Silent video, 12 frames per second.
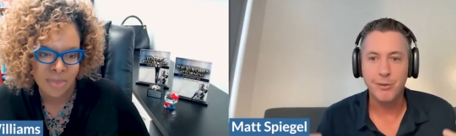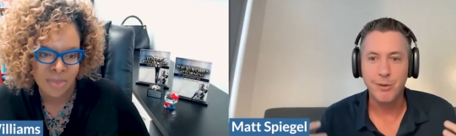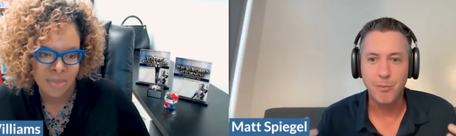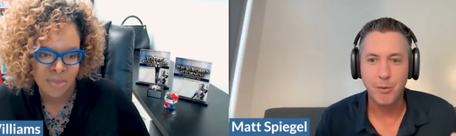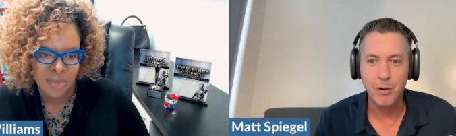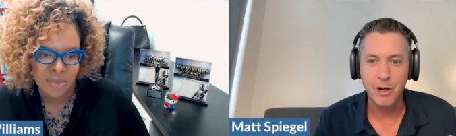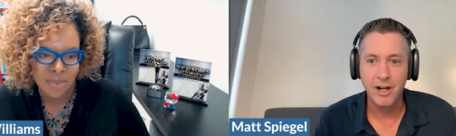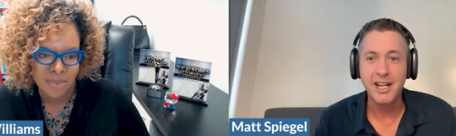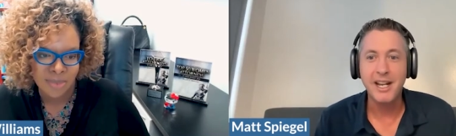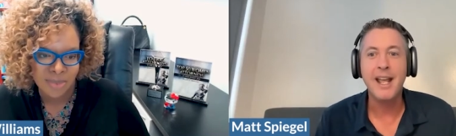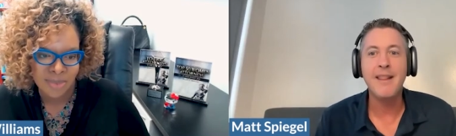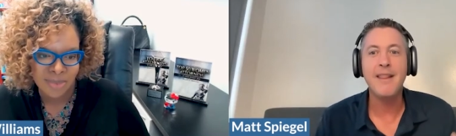Speaker 1: can report
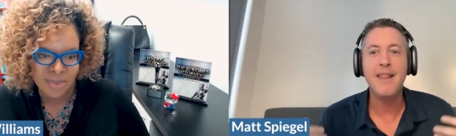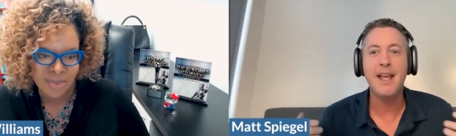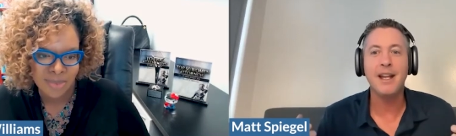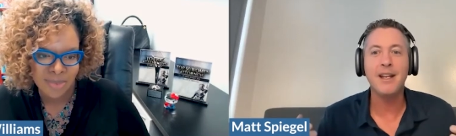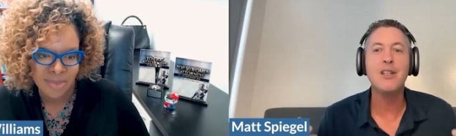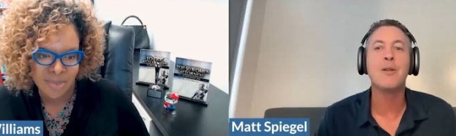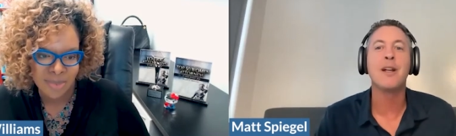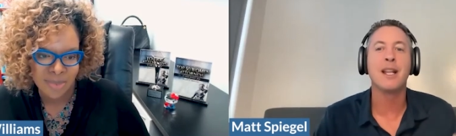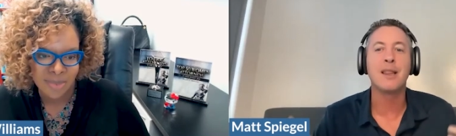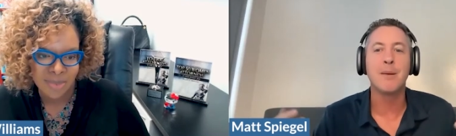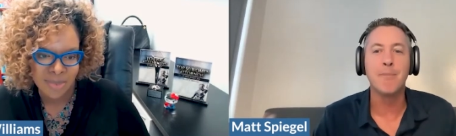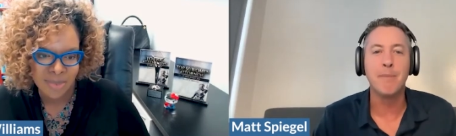on it. And then you
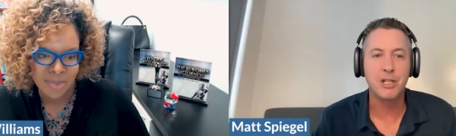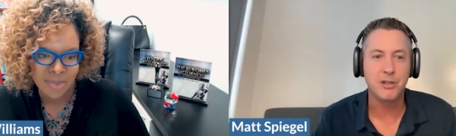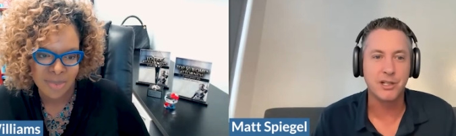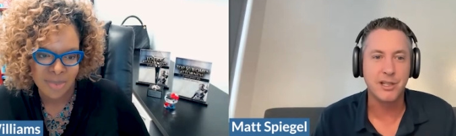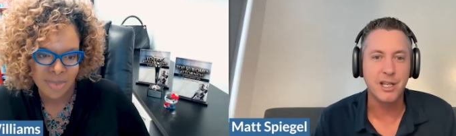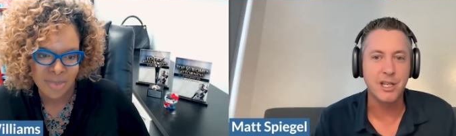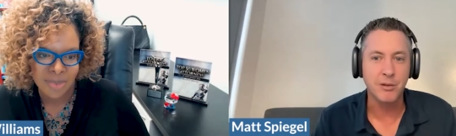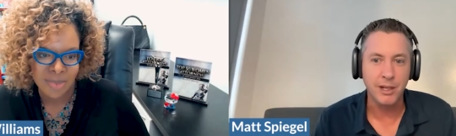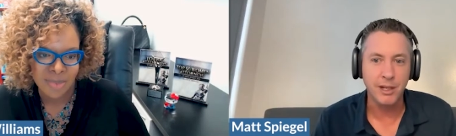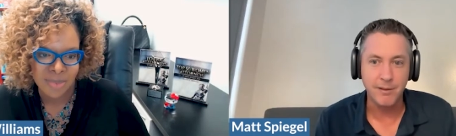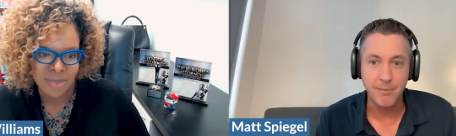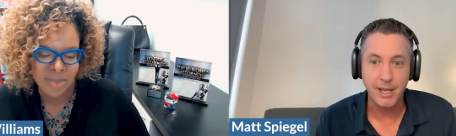can get the metrics that
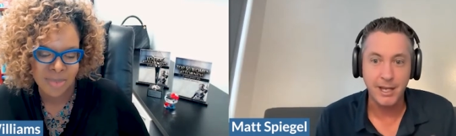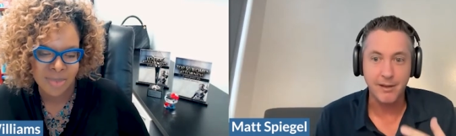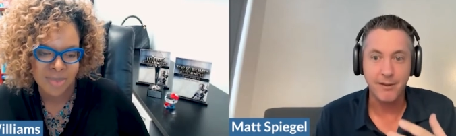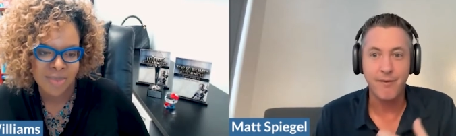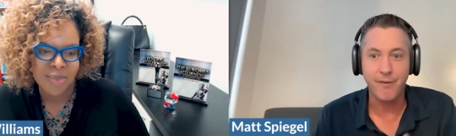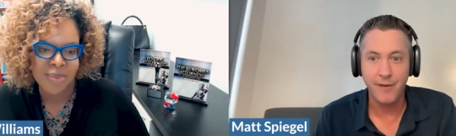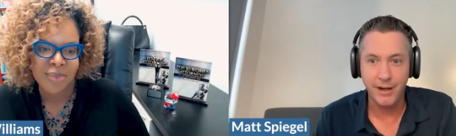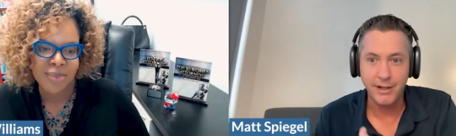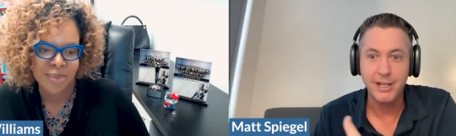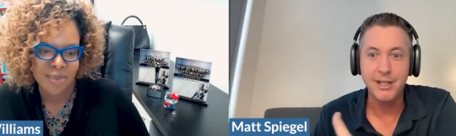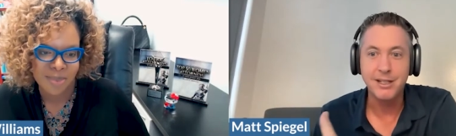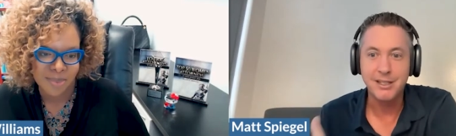you need to make
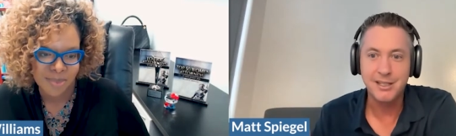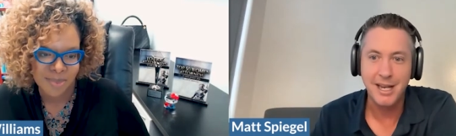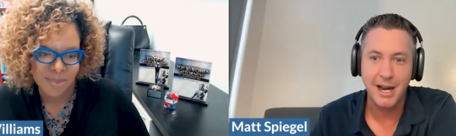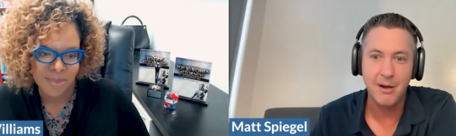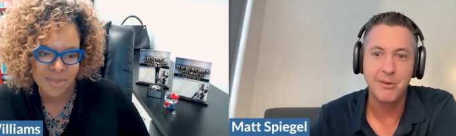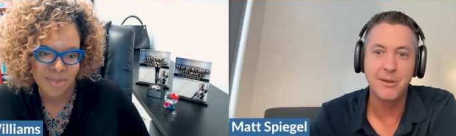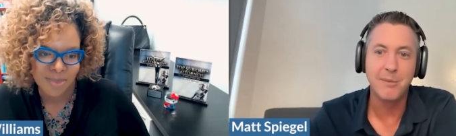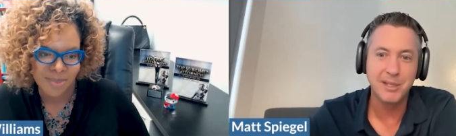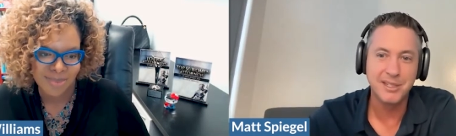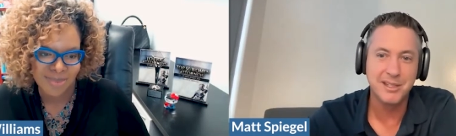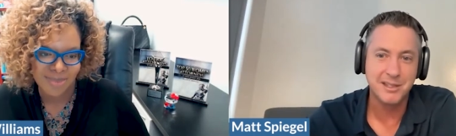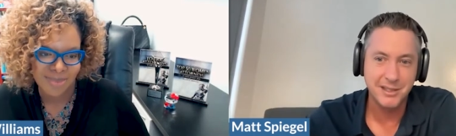very sound
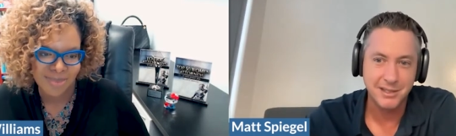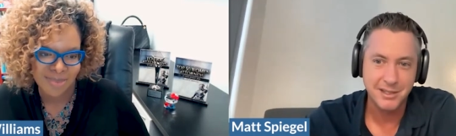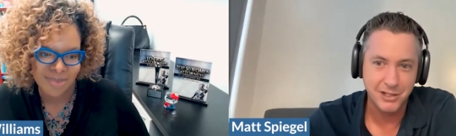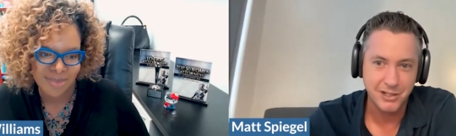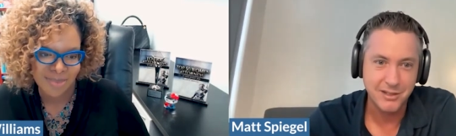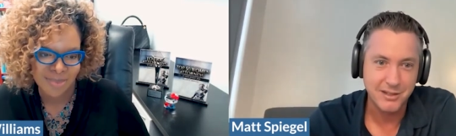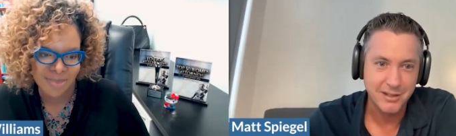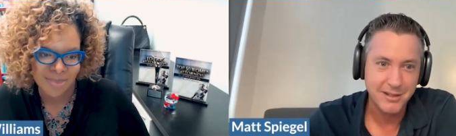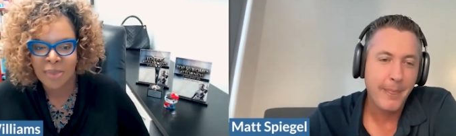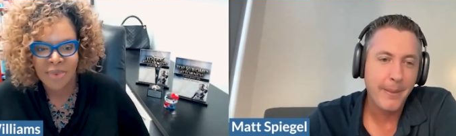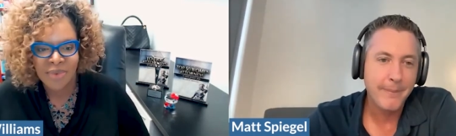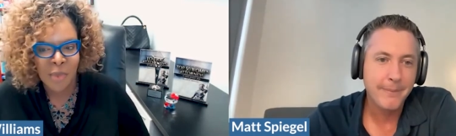business
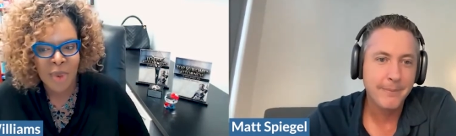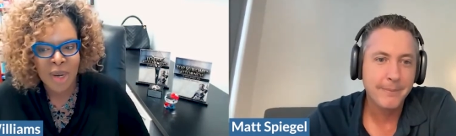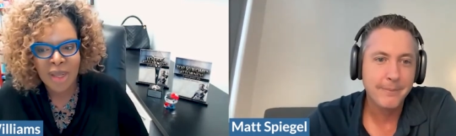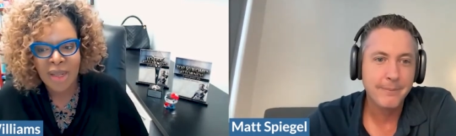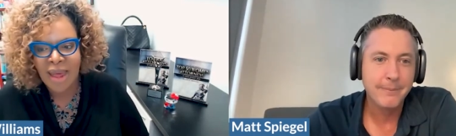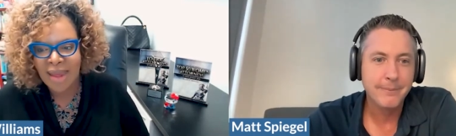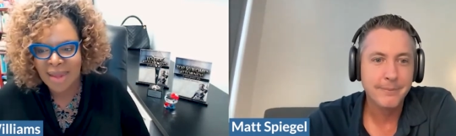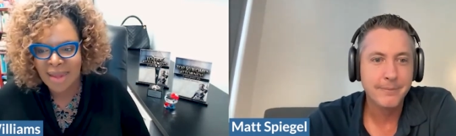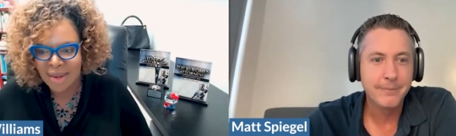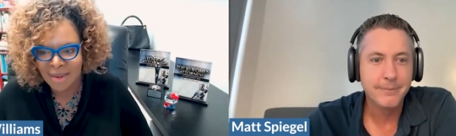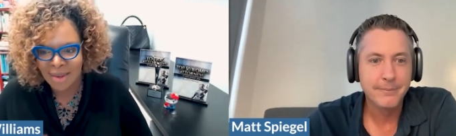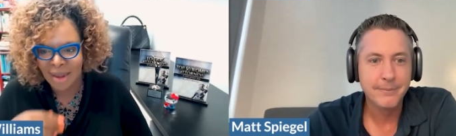decisions.
Speaker 2: So when a
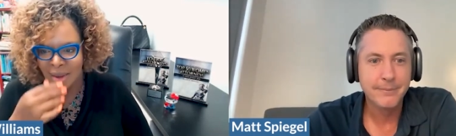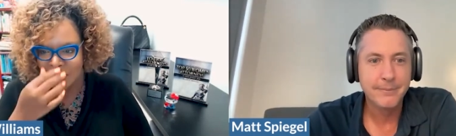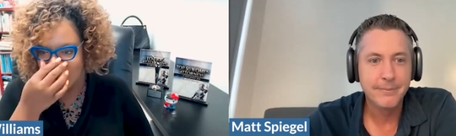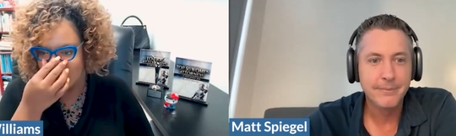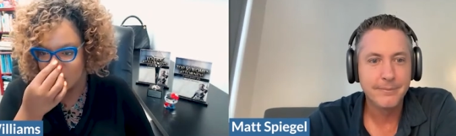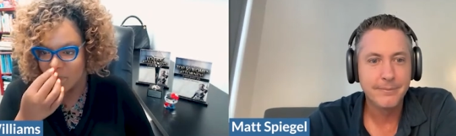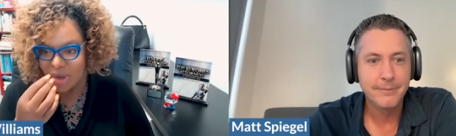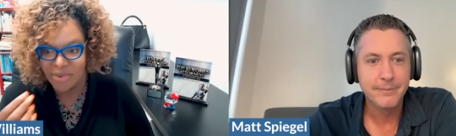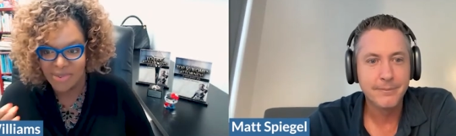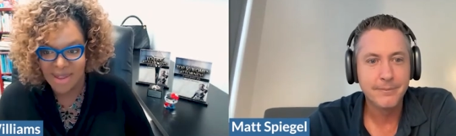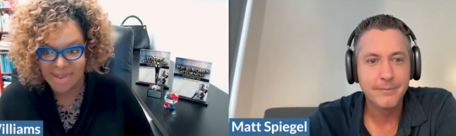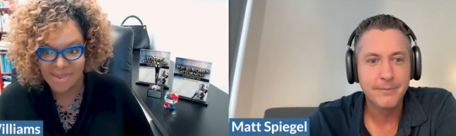client, like when a
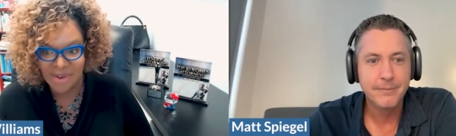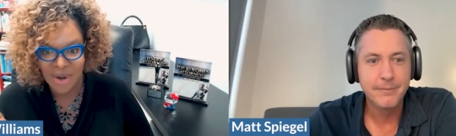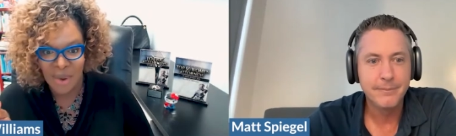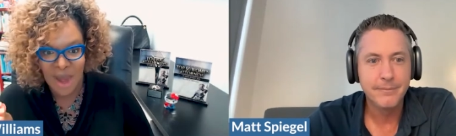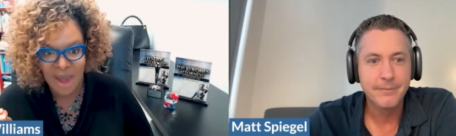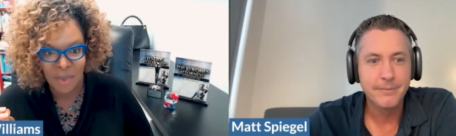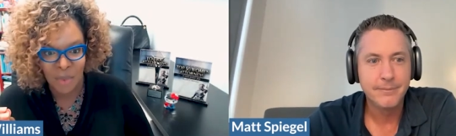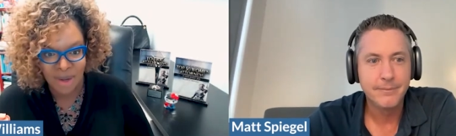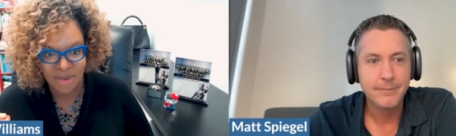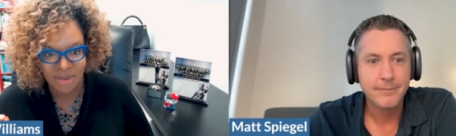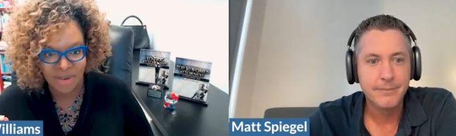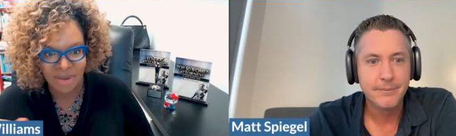lawyer says, you know, I
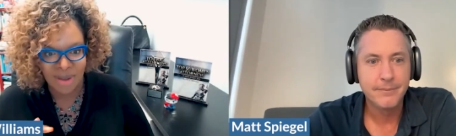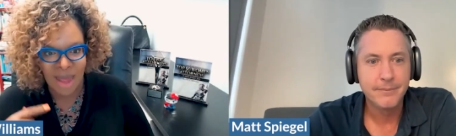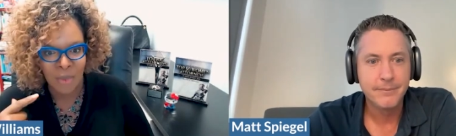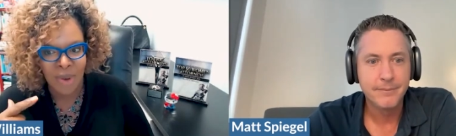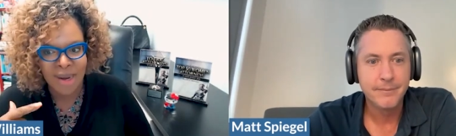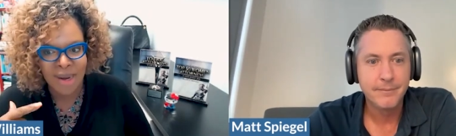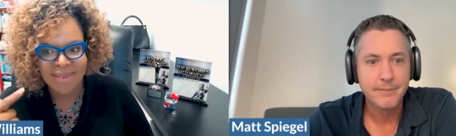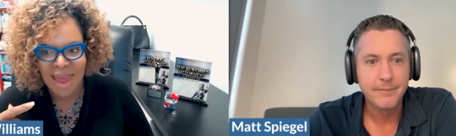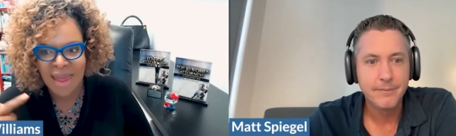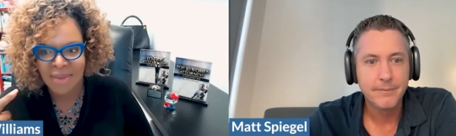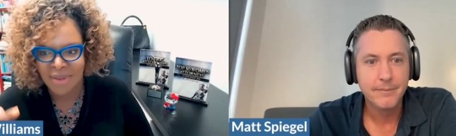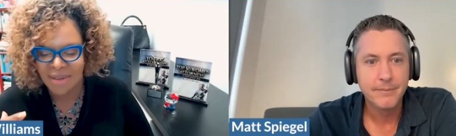want to, I want to
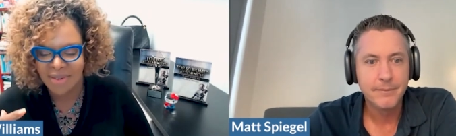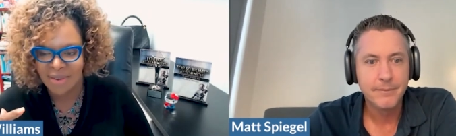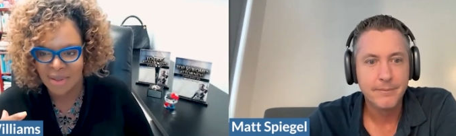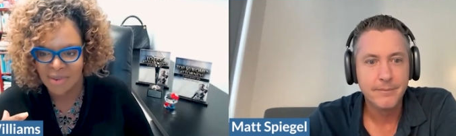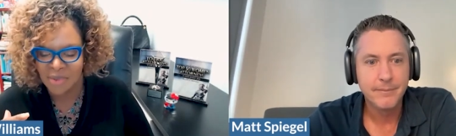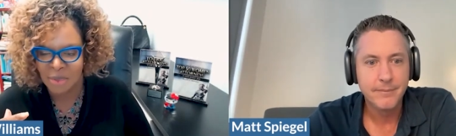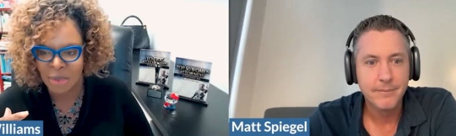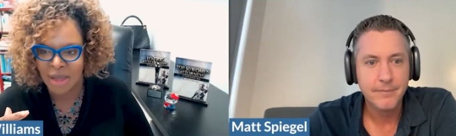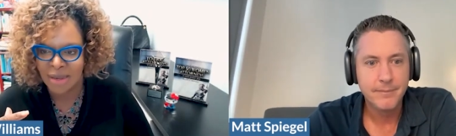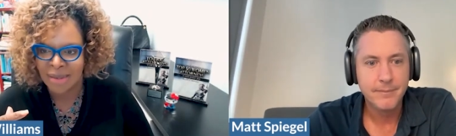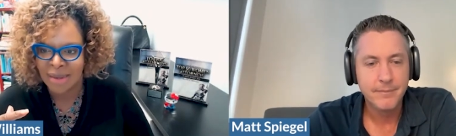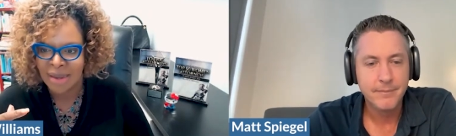dive into this,
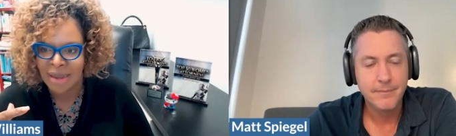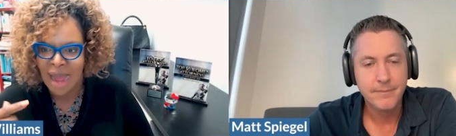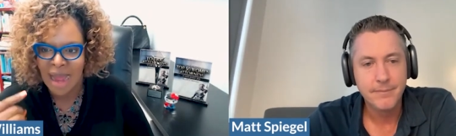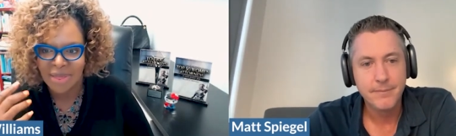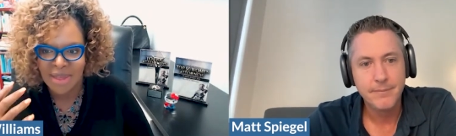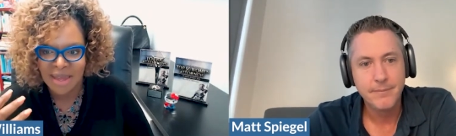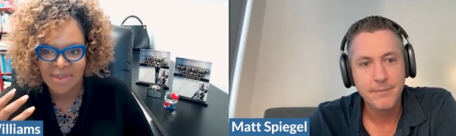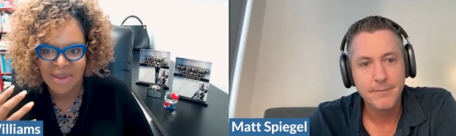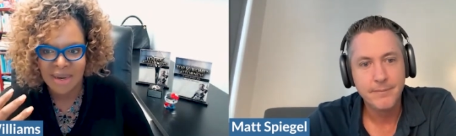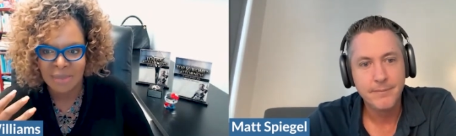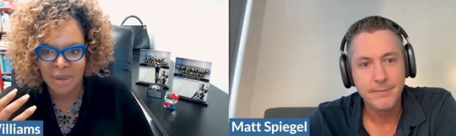but I think it's going to